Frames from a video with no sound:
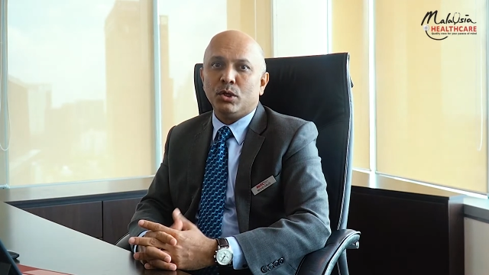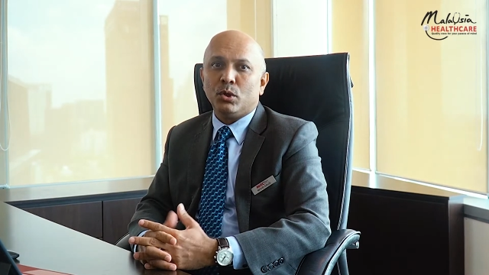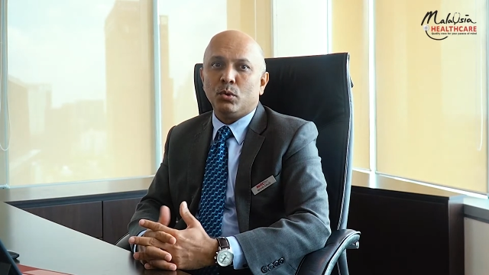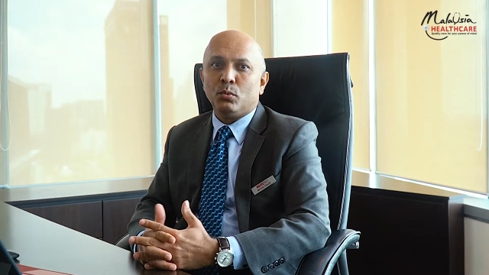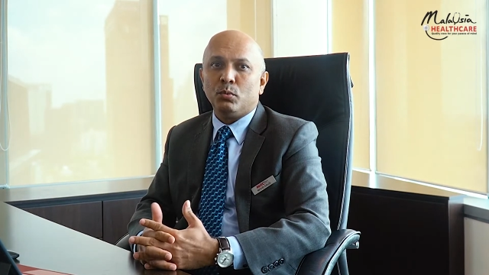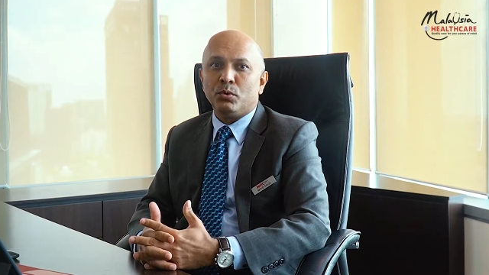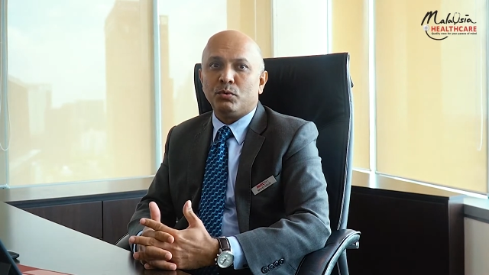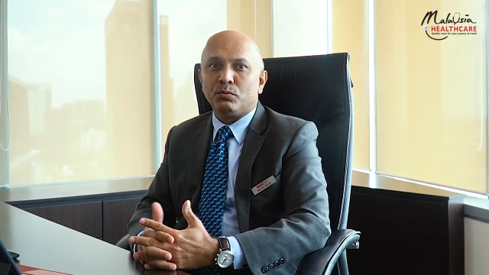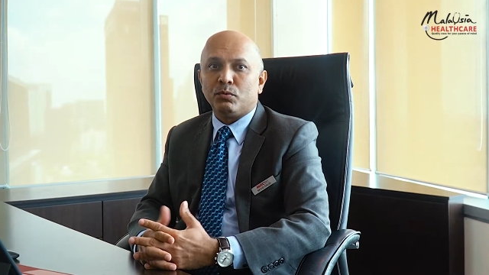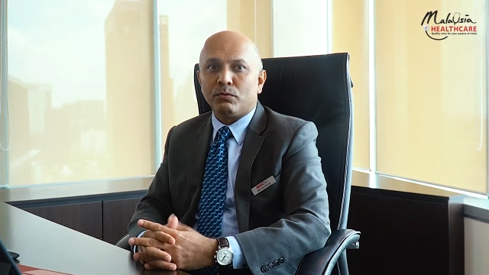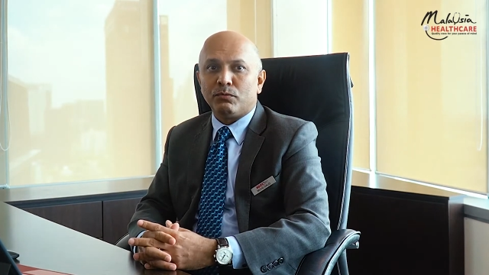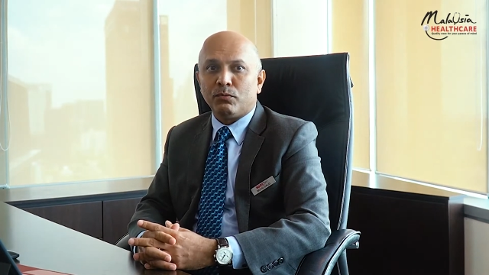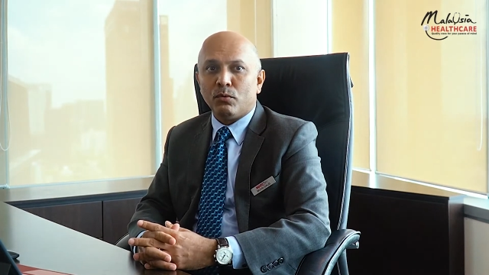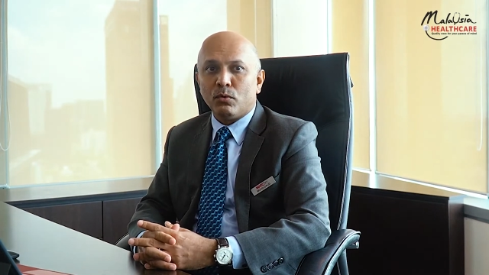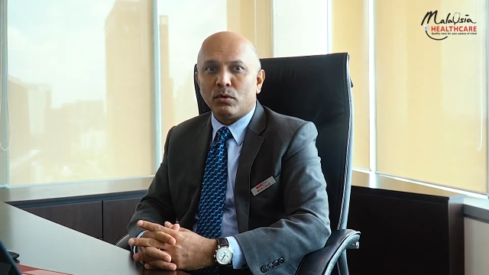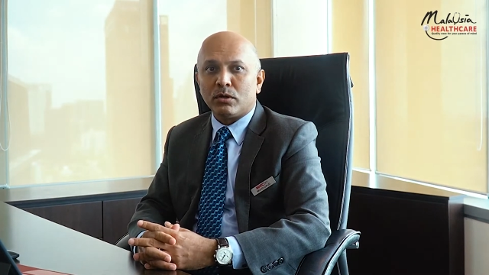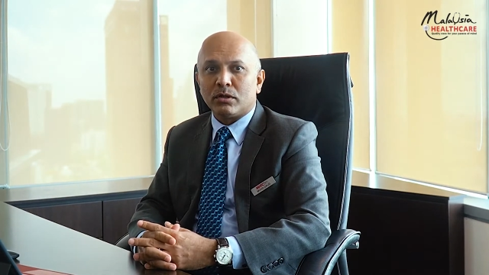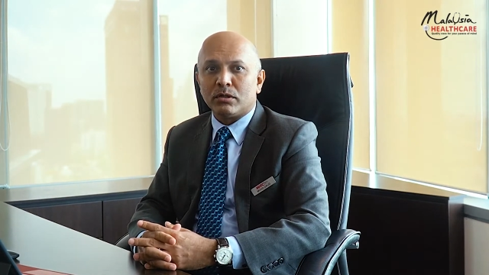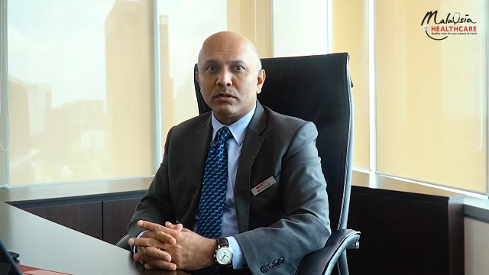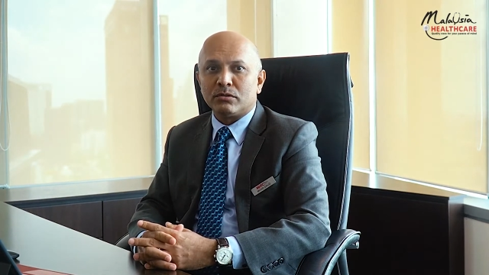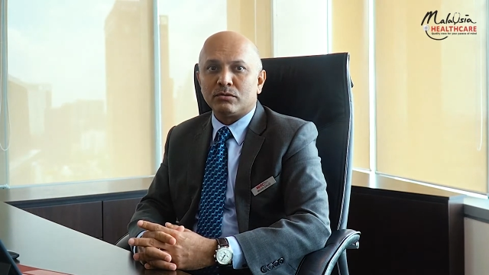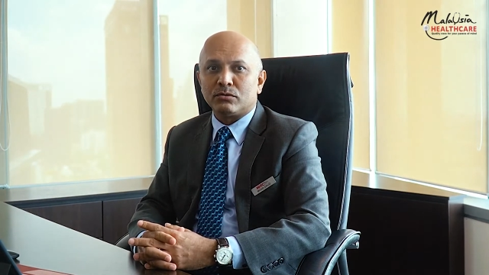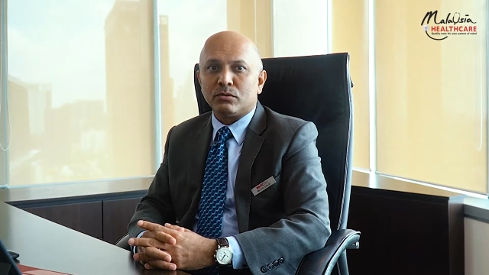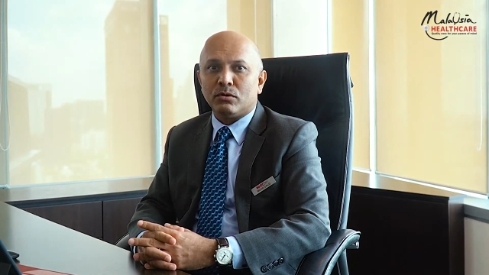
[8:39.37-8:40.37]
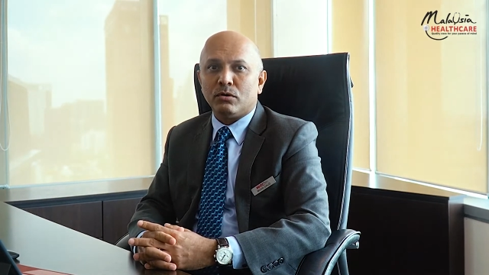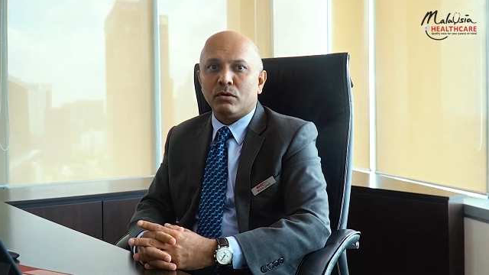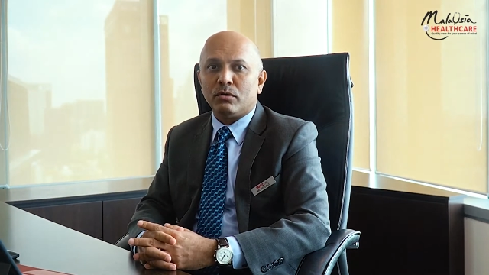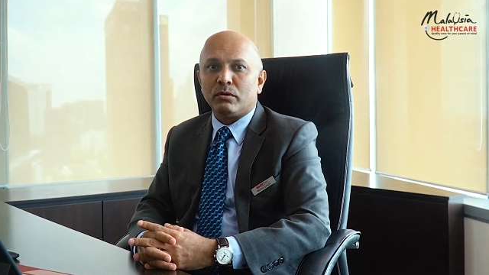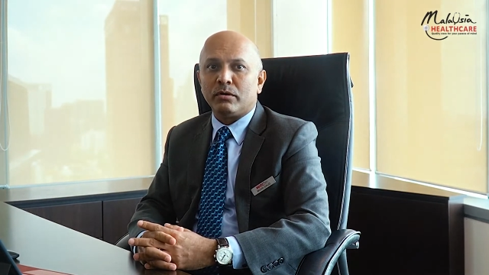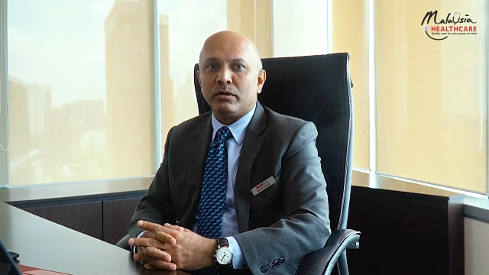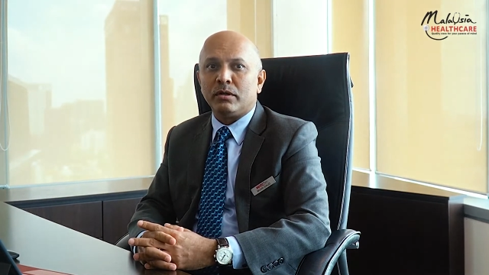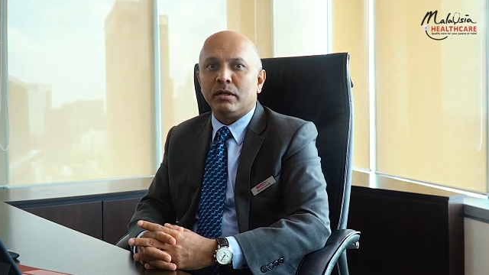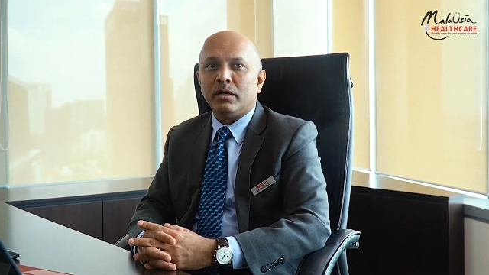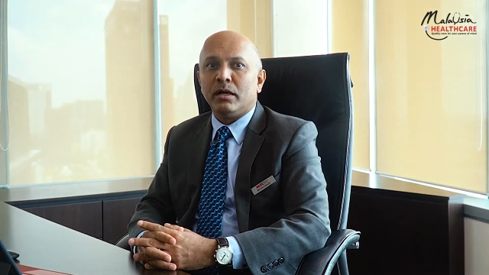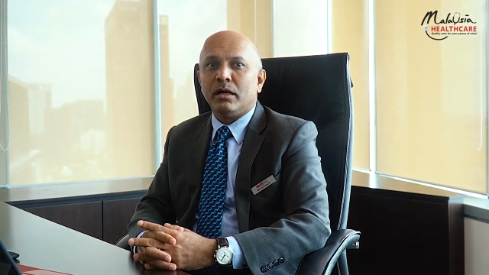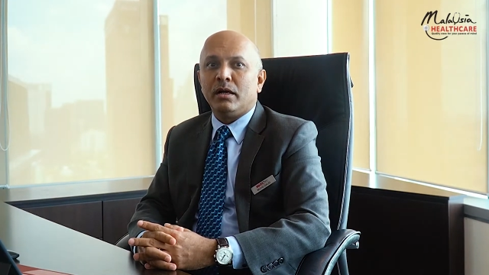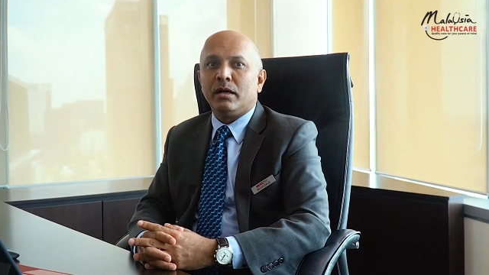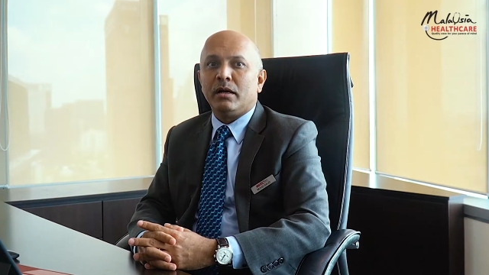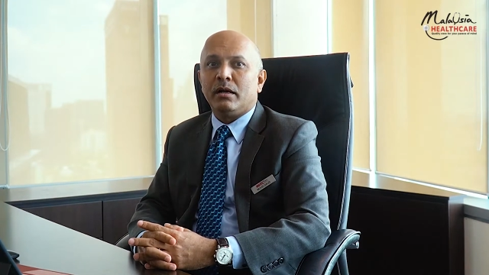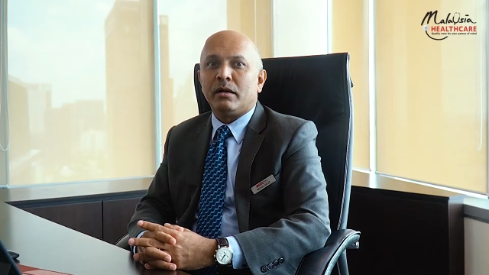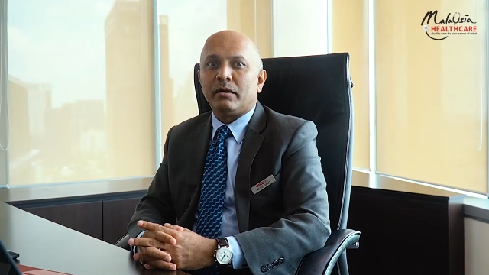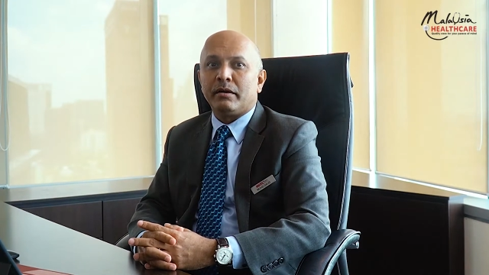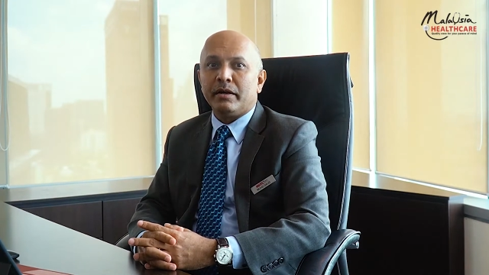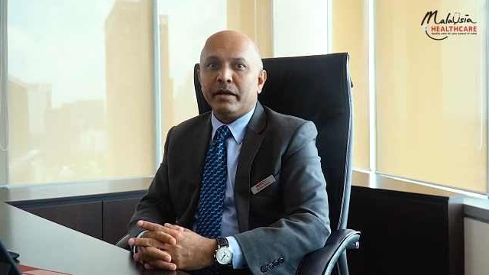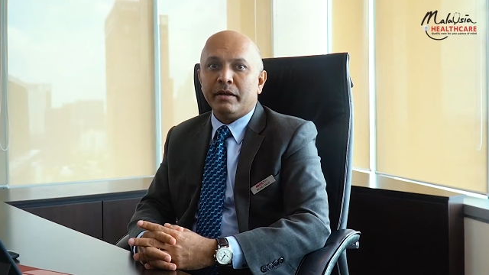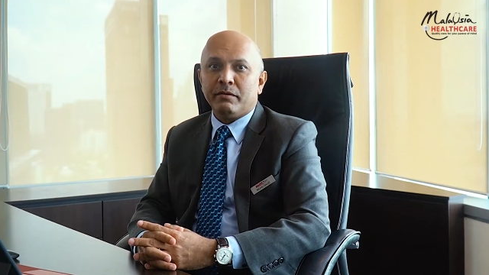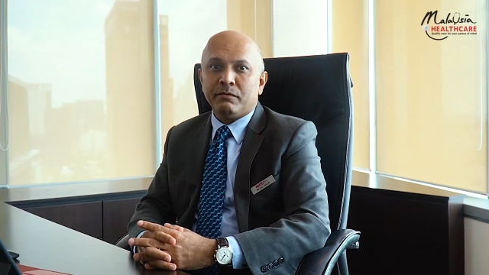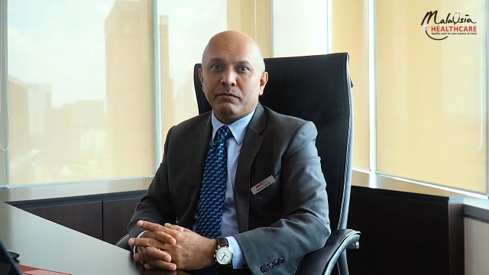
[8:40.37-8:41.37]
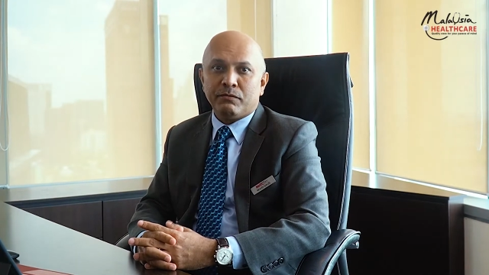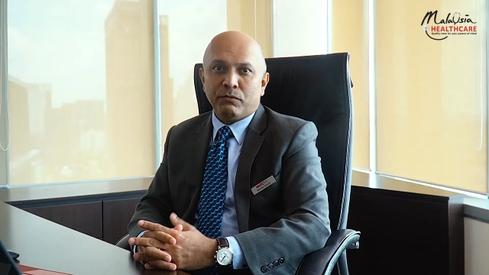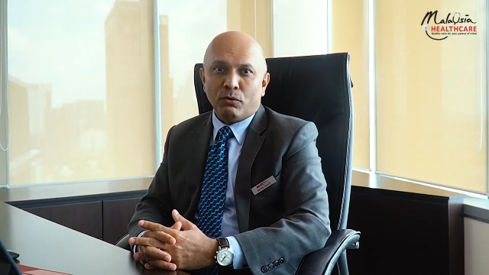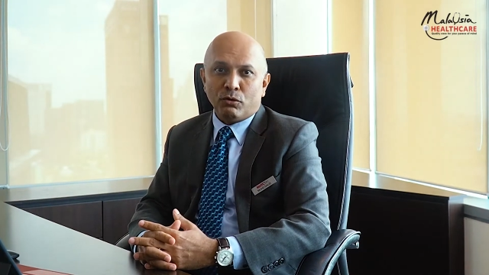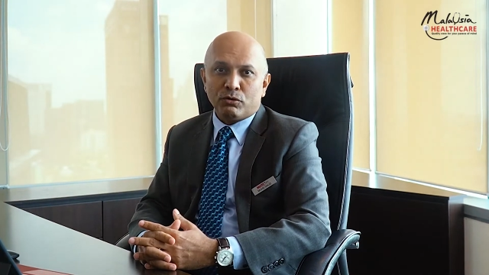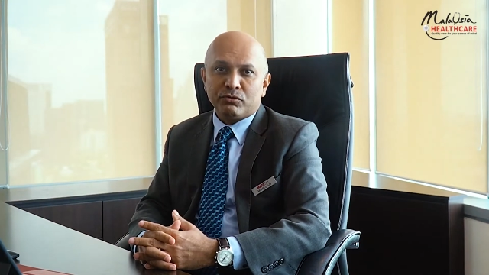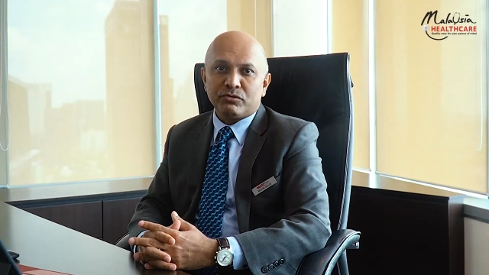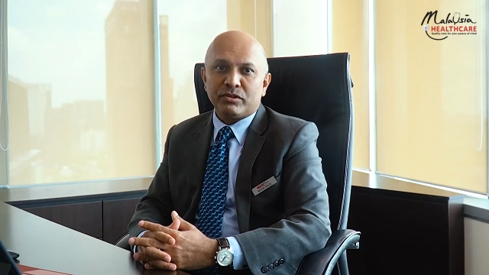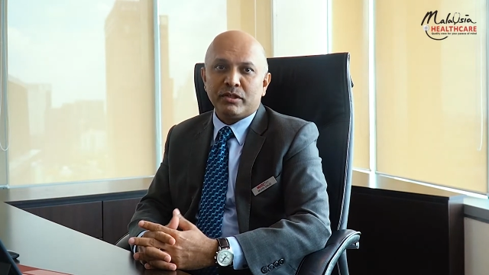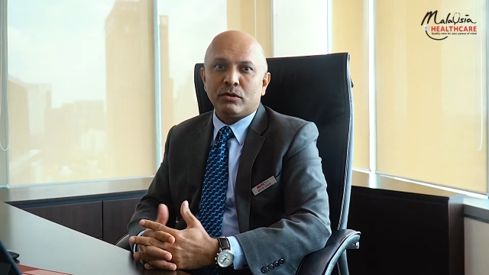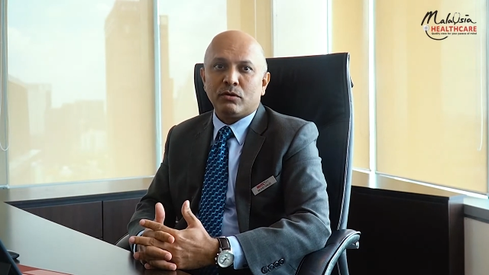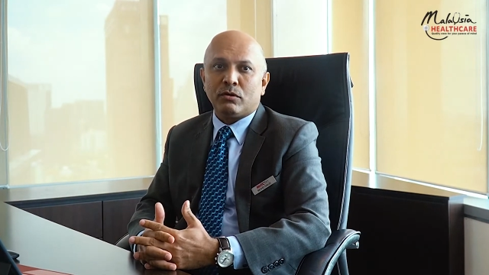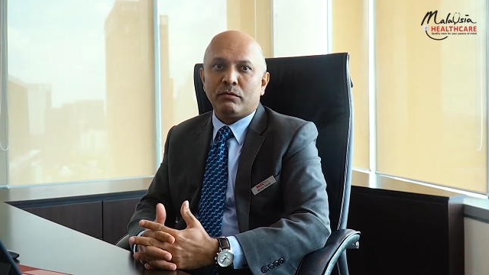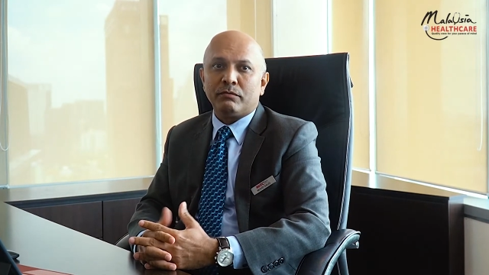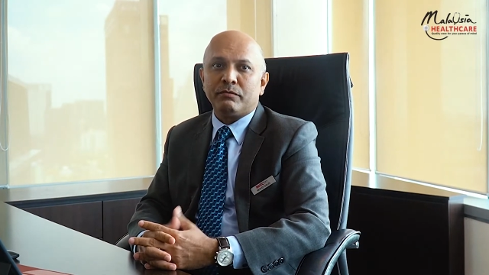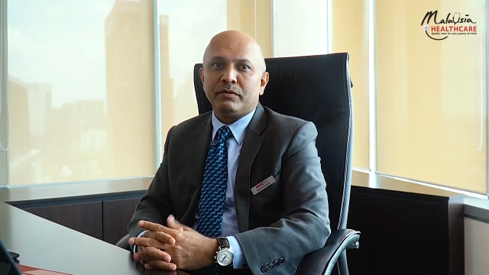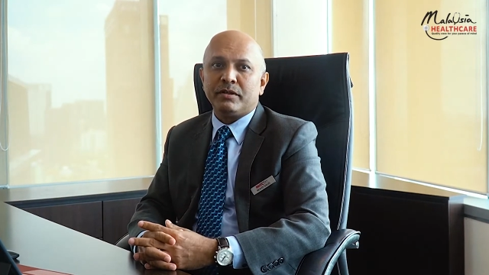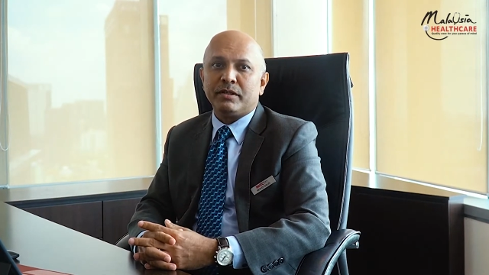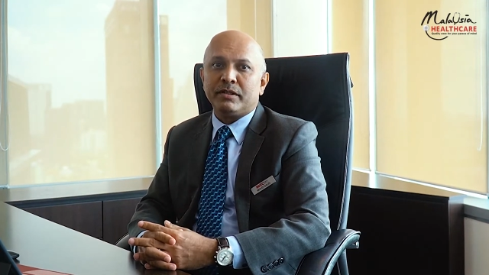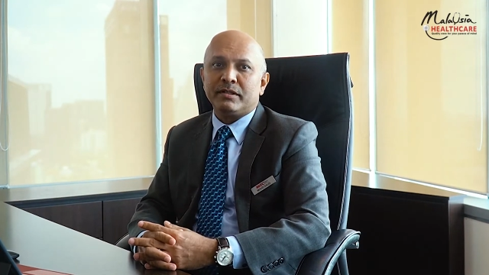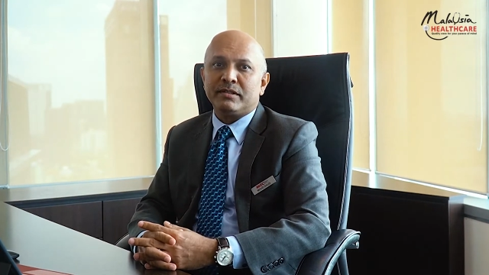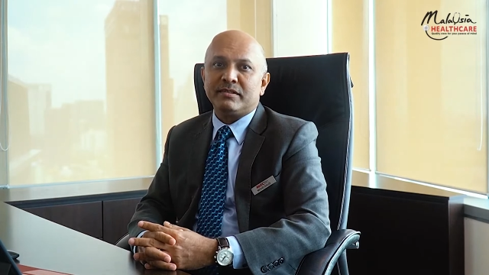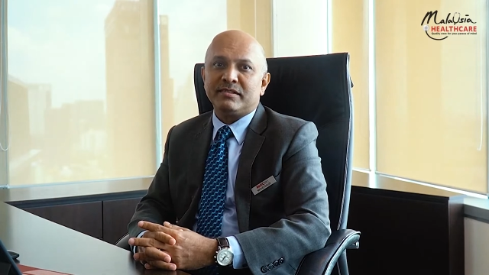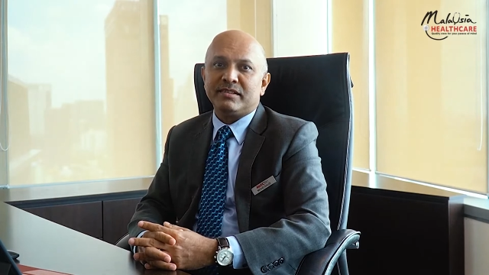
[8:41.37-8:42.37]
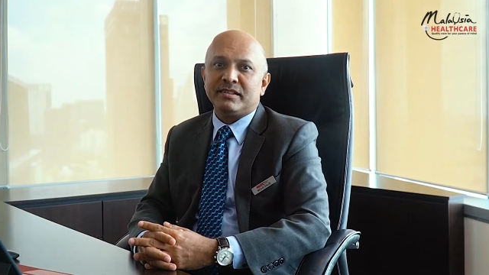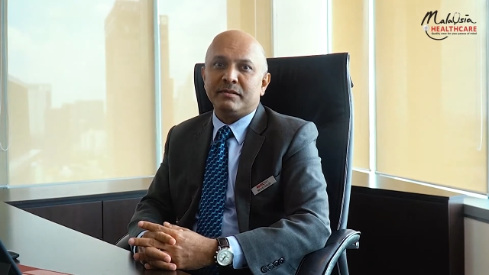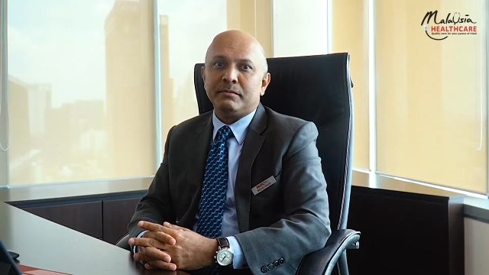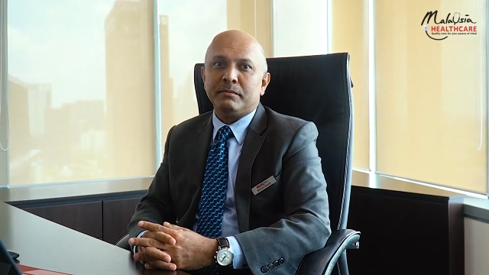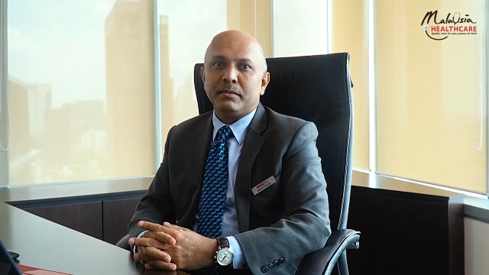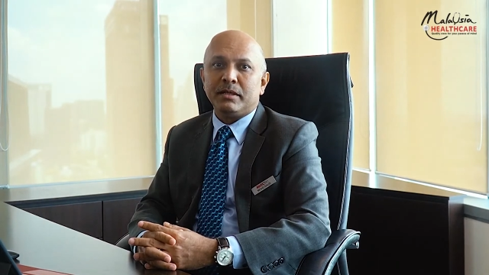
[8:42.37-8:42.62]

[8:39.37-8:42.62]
which will focus on reinforcing confidence in